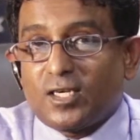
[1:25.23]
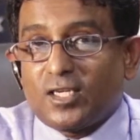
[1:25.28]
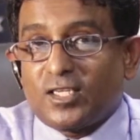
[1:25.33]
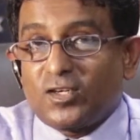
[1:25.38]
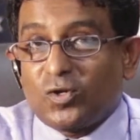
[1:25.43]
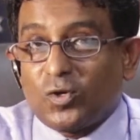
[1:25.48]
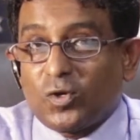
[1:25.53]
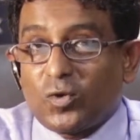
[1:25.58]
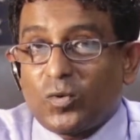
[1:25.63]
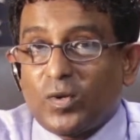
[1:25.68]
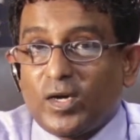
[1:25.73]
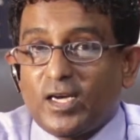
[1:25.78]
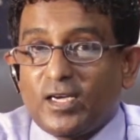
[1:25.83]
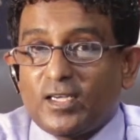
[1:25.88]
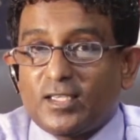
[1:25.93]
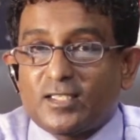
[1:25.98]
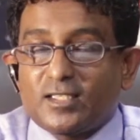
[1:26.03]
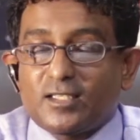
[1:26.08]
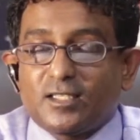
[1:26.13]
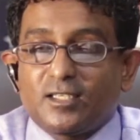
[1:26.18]
and
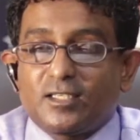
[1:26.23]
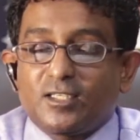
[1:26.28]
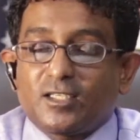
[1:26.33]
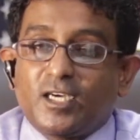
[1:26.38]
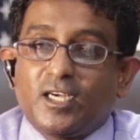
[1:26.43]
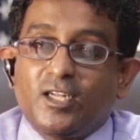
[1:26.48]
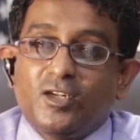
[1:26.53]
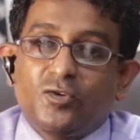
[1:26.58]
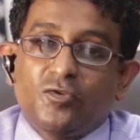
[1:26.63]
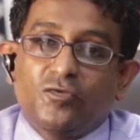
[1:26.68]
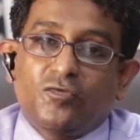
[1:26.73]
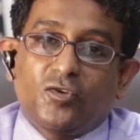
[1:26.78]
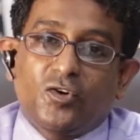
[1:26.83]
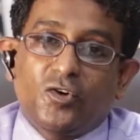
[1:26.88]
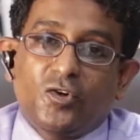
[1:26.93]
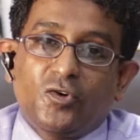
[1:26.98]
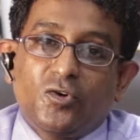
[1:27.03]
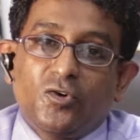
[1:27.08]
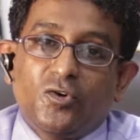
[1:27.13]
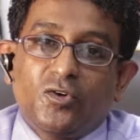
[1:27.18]
requires a child to
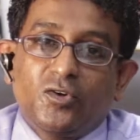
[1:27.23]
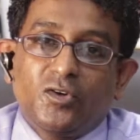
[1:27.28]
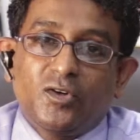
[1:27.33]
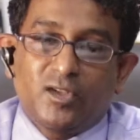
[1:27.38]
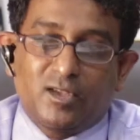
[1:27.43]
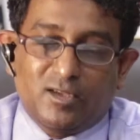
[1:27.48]
follow